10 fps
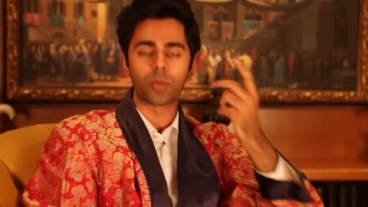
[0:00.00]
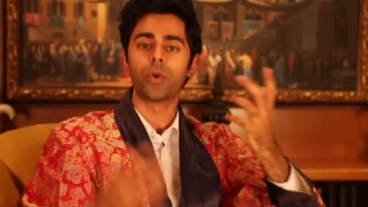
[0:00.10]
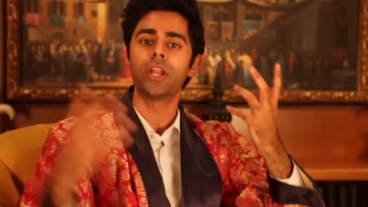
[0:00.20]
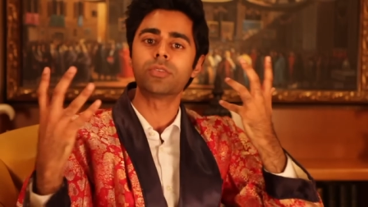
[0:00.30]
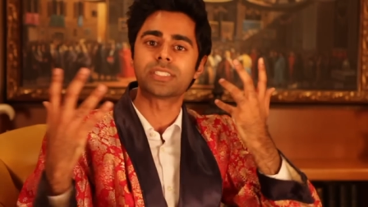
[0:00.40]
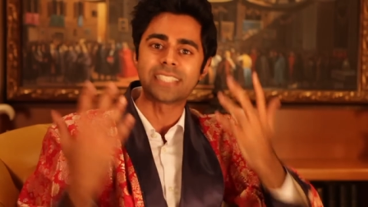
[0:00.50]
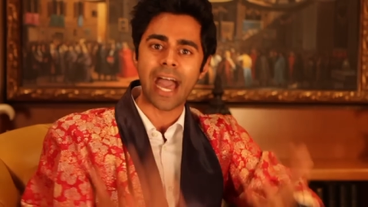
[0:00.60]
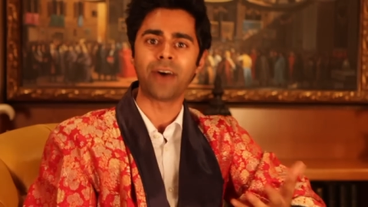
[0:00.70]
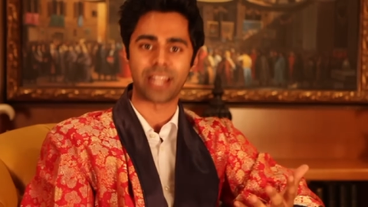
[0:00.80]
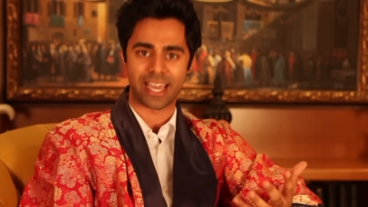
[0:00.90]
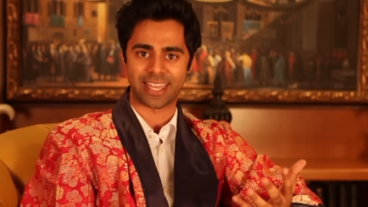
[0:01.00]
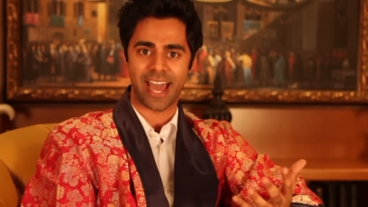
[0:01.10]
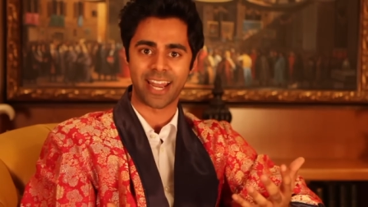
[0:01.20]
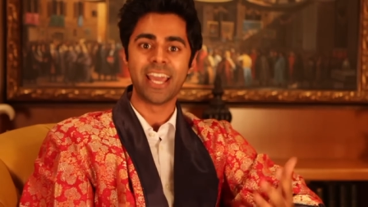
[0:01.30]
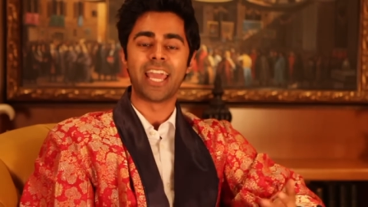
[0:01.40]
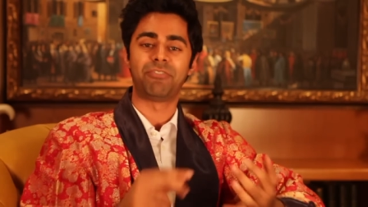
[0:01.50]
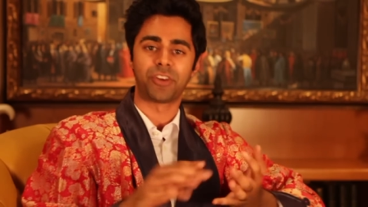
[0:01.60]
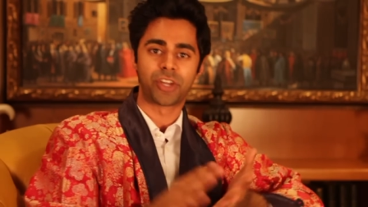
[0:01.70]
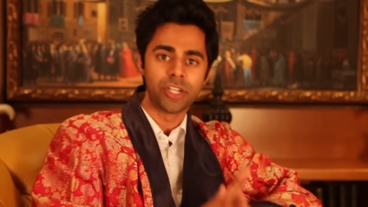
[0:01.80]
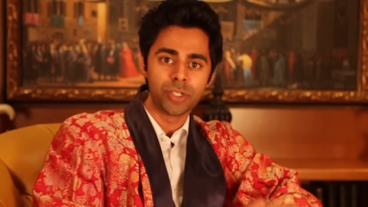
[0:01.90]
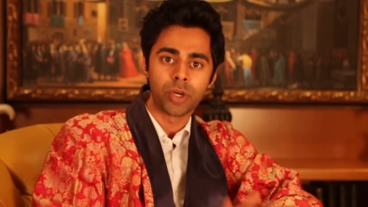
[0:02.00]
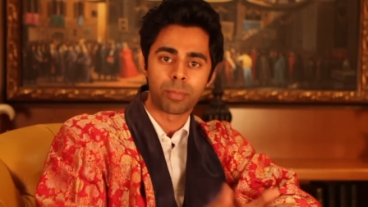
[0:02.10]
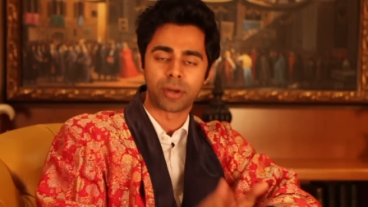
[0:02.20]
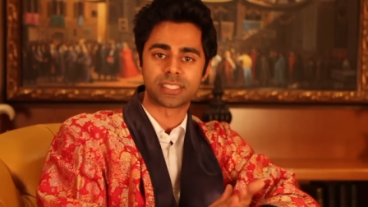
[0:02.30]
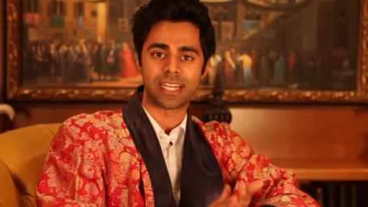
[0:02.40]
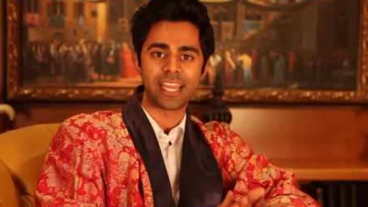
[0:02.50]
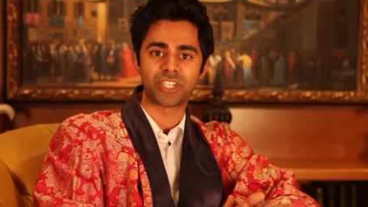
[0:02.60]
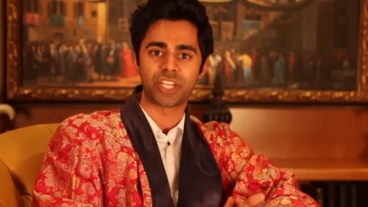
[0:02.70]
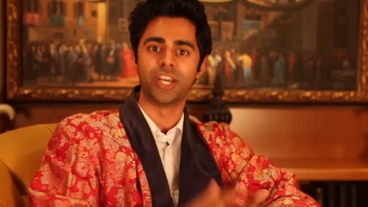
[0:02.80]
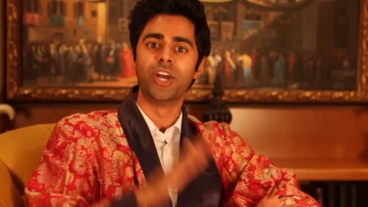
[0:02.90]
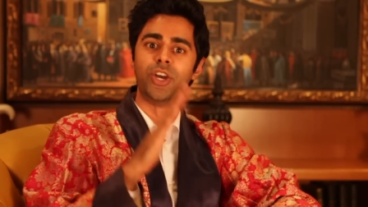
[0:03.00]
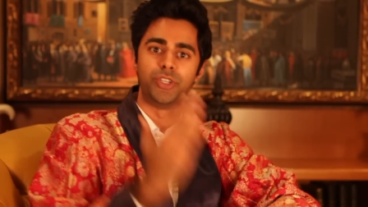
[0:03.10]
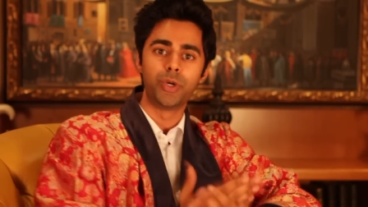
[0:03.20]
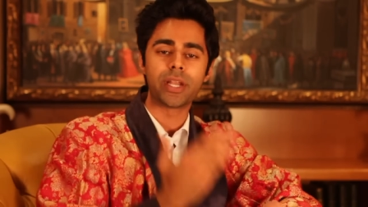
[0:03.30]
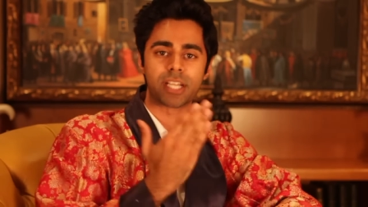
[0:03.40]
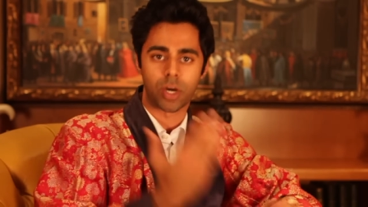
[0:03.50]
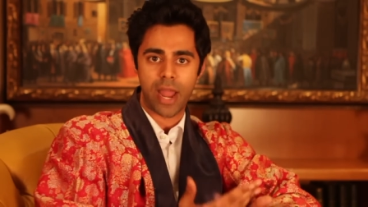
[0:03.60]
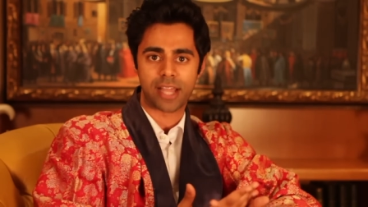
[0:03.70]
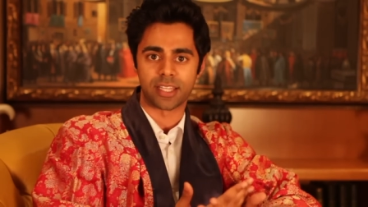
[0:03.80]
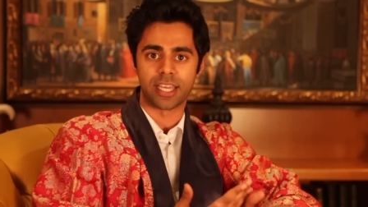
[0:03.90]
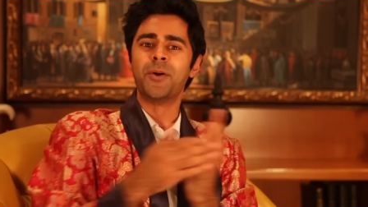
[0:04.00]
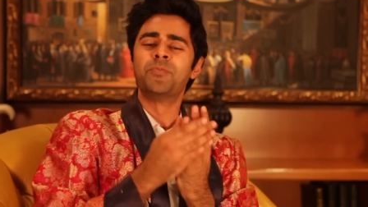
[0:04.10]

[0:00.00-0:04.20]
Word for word: we don't sound like that. If you're gonna do an impersonation, do it correctly.